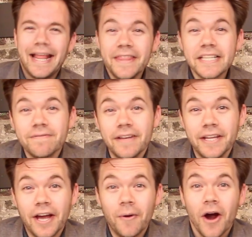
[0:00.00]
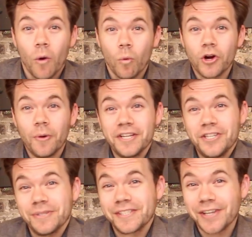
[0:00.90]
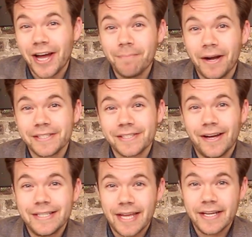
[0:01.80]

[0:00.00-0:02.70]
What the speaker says: In this video, we're going to do a side-by-side